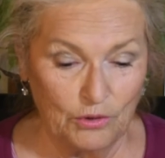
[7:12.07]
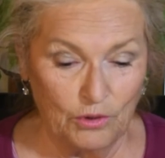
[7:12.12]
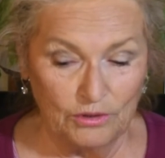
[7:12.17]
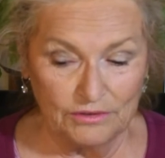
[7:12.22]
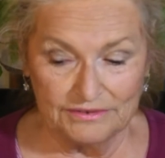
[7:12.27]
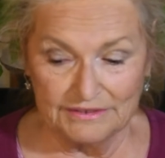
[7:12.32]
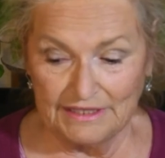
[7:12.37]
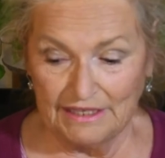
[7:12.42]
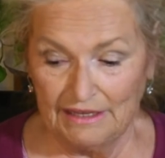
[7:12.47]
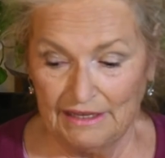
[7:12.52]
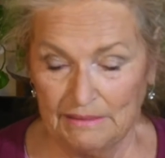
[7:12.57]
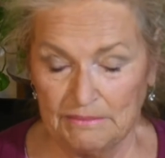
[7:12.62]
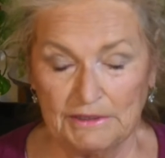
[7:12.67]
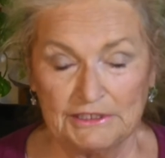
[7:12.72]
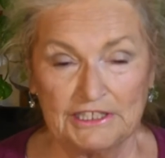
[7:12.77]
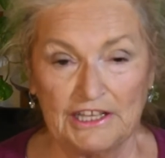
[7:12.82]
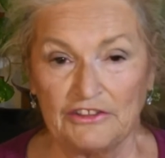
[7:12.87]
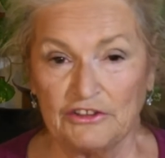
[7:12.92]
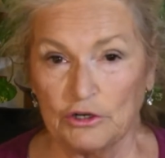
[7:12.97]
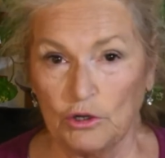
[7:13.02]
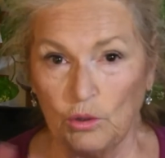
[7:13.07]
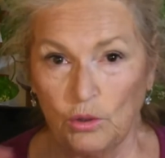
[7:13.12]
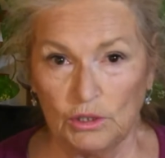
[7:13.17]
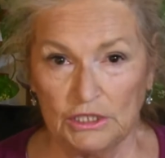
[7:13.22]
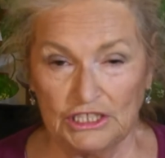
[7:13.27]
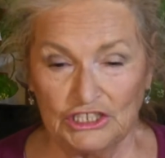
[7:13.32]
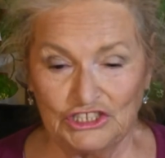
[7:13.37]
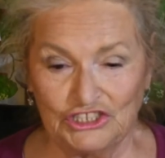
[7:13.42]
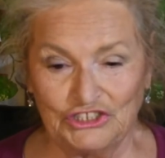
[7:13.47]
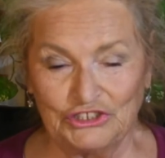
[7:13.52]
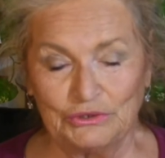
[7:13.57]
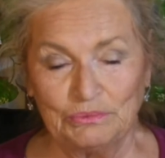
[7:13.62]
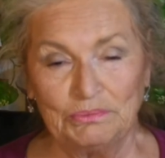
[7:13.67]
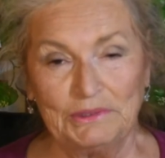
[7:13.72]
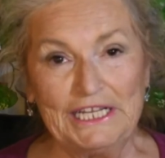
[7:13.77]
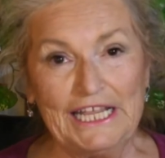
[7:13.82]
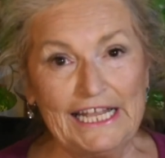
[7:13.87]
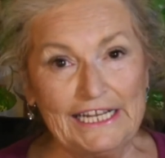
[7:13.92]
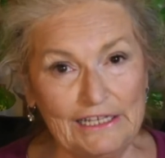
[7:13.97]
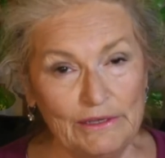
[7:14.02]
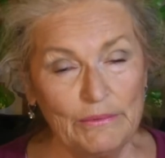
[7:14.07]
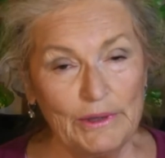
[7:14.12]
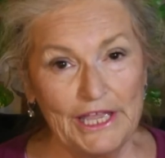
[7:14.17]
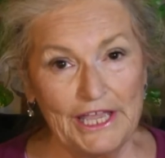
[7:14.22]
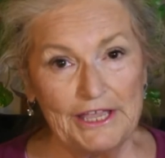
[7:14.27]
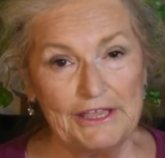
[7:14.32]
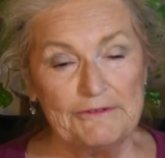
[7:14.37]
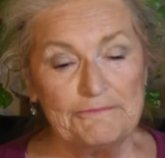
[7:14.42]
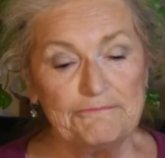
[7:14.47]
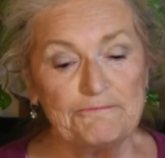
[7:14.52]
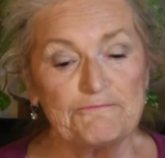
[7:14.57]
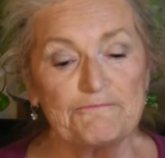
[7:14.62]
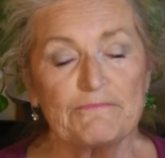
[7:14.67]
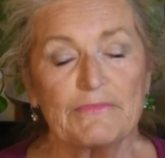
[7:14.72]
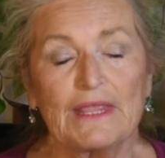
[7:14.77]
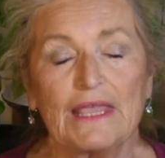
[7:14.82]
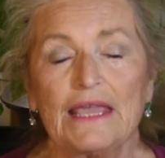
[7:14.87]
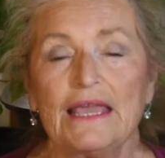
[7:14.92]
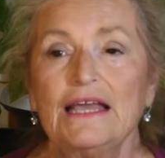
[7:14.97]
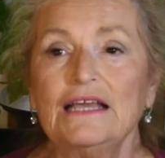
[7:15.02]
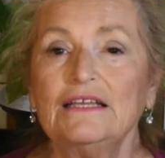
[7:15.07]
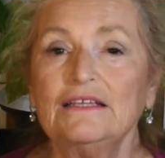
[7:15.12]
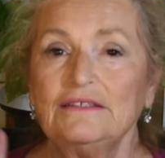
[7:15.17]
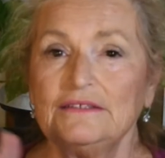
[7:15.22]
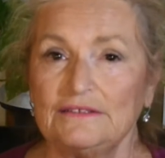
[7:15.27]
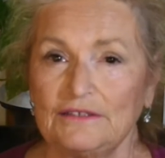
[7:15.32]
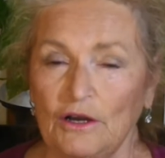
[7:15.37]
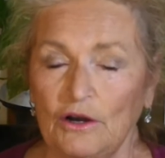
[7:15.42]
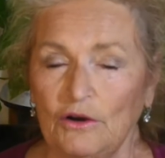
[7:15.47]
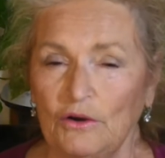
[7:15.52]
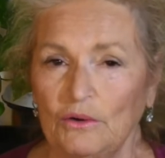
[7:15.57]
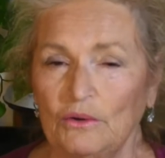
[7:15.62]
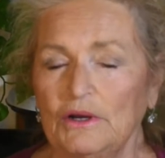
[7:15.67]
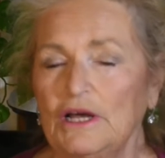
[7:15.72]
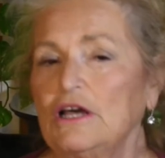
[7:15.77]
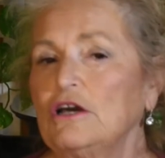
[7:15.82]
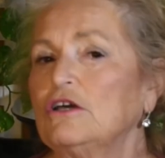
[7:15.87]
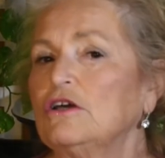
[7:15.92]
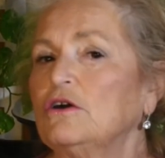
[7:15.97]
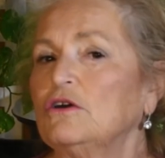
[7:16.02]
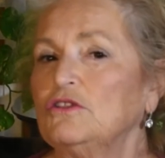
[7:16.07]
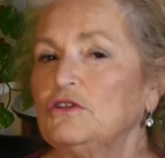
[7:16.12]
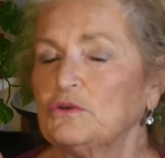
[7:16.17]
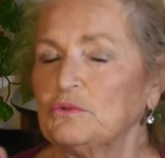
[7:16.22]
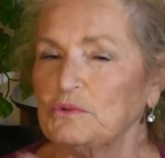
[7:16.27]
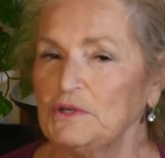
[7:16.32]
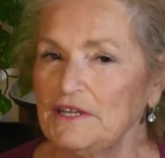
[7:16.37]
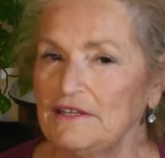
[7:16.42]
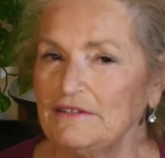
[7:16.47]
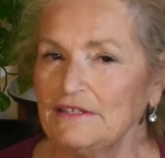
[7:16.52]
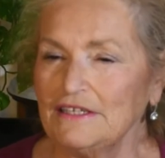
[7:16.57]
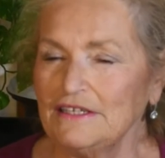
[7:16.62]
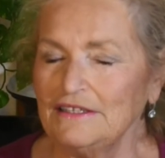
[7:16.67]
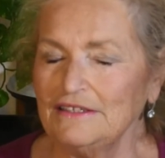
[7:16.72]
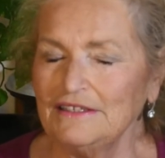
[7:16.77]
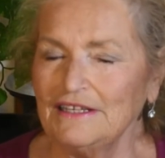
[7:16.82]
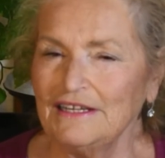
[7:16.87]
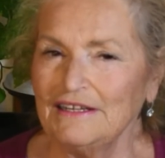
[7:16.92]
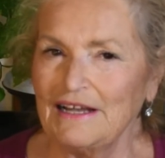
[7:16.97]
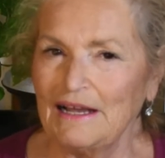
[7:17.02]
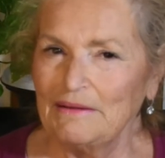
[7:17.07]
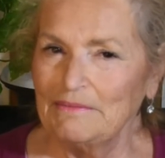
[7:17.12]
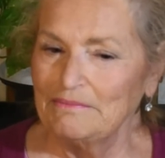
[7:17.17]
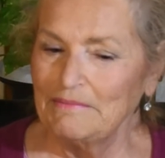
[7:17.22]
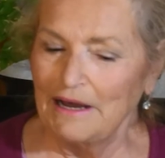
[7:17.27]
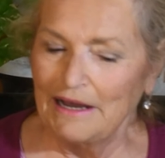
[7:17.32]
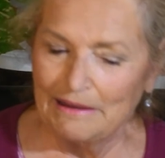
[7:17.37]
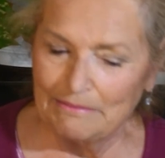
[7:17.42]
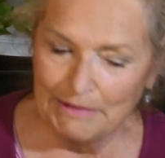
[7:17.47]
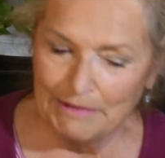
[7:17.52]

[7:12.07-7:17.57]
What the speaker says: scheme, another whole issue. But anyway, so the reason I'm